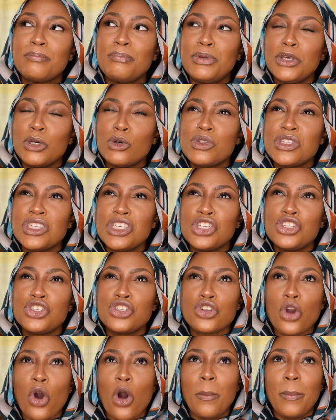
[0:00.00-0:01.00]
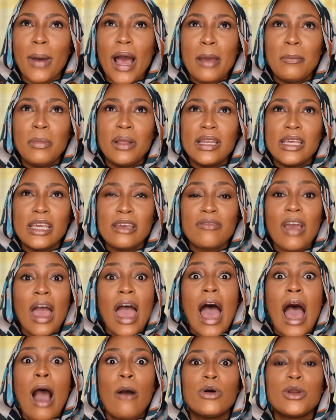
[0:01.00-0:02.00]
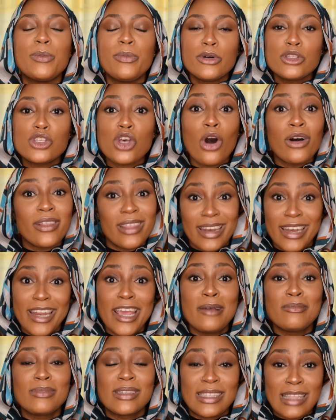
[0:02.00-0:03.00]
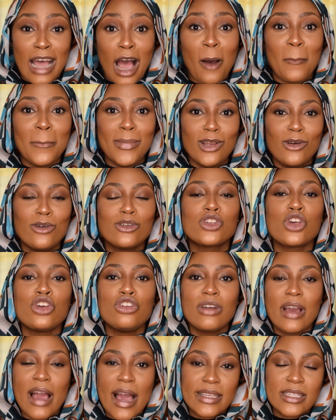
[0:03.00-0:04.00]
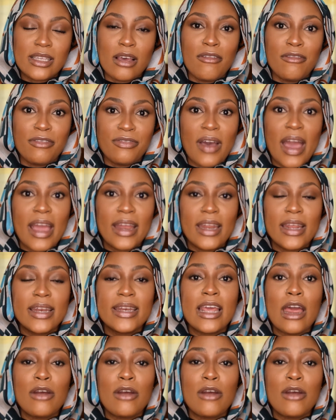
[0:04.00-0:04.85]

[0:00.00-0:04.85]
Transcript: beauty shop, I believe. I would put all the names down below so you guys can find it.